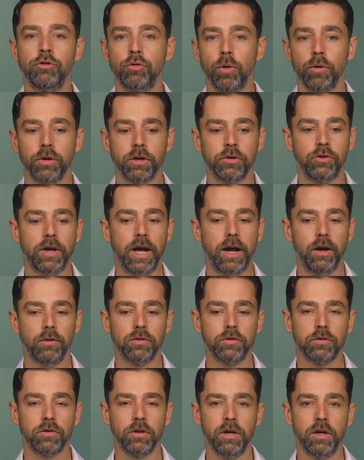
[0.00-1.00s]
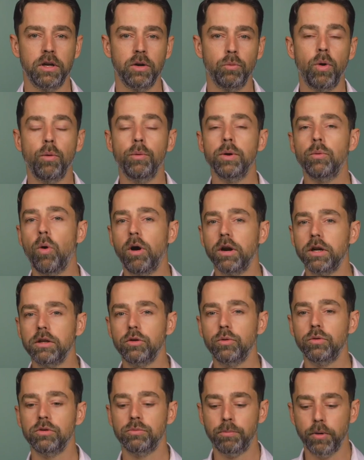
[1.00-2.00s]
control our sounds. What we want to
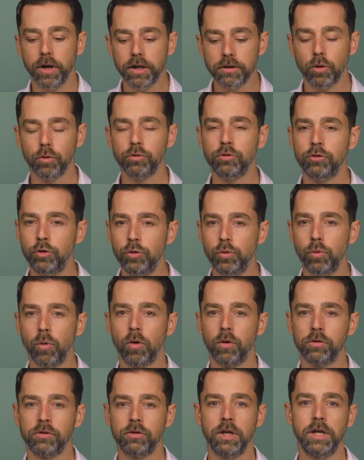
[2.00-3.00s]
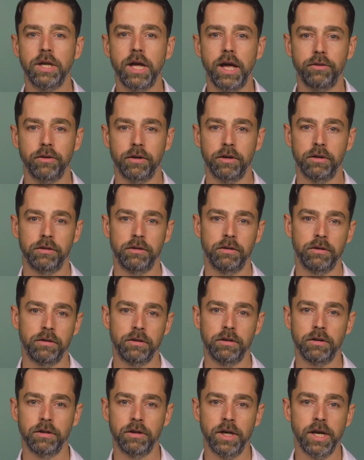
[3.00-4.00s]
do is bring those two worlds together.
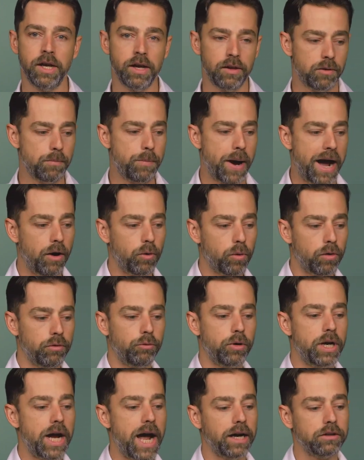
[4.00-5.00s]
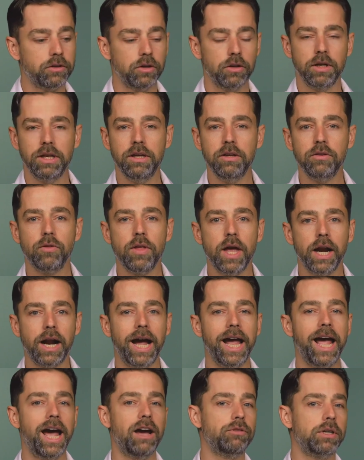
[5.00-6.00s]
The power of Reaktor is that
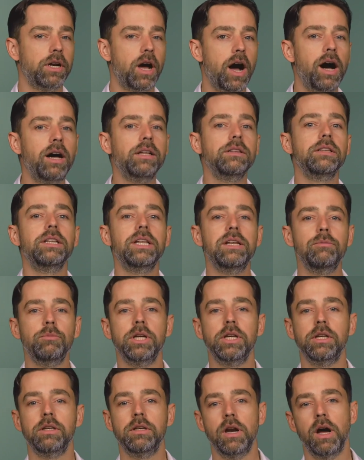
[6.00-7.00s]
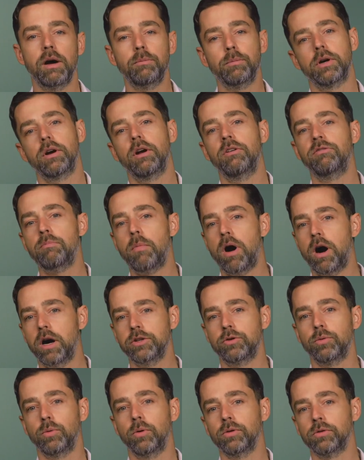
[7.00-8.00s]
I have an unlimited number of
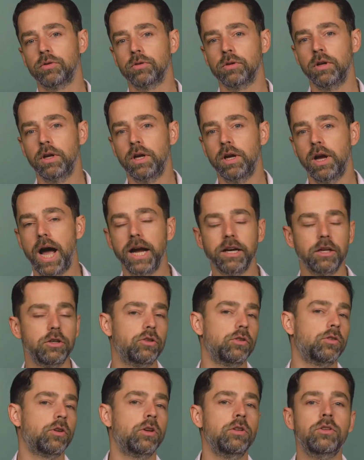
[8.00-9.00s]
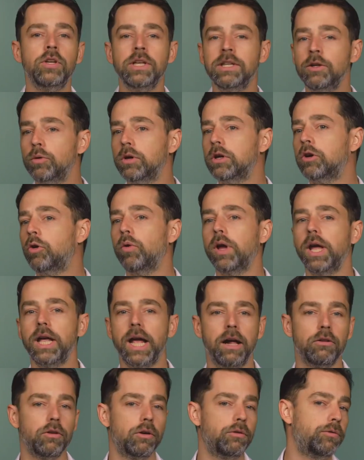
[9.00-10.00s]
modules. I can just continue to create
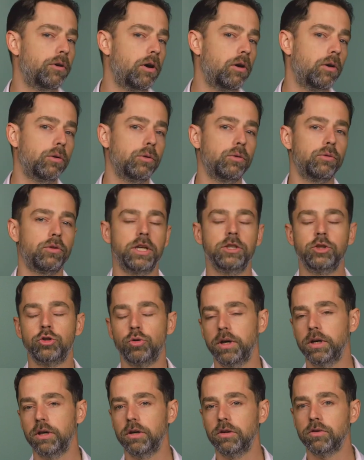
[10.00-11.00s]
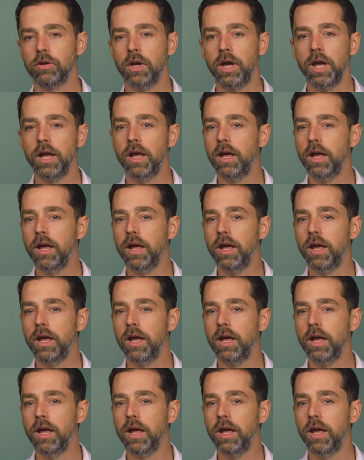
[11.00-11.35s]
L F Os and triggers